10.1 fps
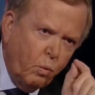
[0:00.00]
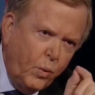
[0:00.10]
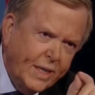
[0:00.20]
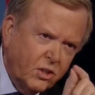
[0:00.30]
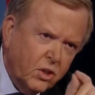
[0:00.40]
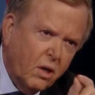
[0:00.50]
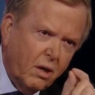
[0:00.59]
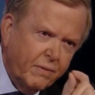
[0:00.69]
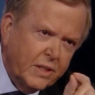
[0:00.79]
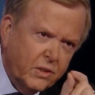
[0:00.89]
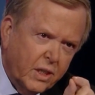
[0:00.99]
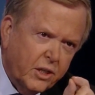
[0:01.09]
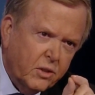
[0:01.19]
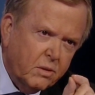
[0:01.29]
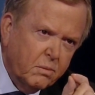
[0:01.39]
We can solve these
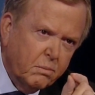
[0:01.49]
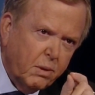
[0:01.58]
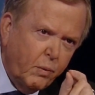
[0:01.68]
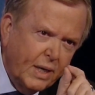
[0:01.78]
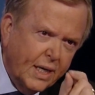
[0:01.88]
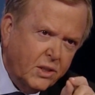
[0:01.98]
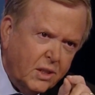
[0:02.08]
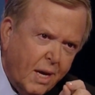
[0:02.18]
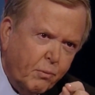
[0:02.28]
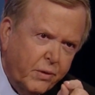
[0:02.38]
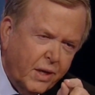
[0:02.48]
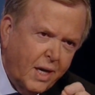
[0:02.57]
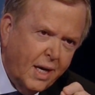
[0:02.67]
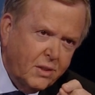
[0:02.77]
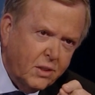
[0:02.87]
things, but we got to stop with the
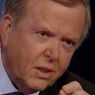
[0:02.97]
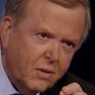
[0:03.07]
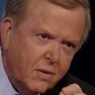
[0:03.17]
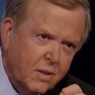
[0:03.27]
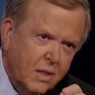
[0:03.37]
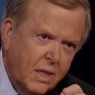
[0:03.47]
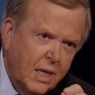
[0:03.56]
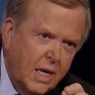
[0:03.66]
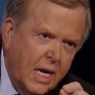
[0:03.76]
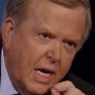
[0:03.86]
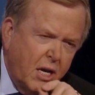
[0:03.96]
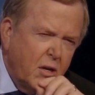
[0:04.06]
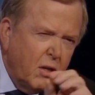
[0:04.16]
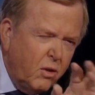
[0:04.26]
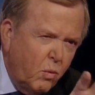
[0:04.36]
nonsense.
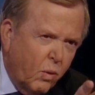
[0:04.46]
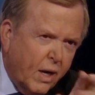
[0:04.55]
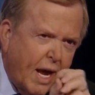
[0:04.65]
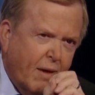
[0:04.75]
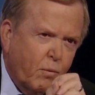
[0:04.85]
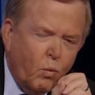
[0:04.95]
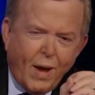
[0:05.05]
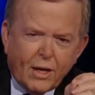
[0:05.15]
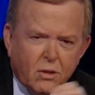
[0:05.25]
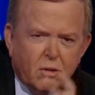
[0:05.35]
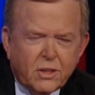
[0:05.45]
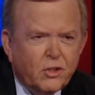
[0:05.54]
You want to have radical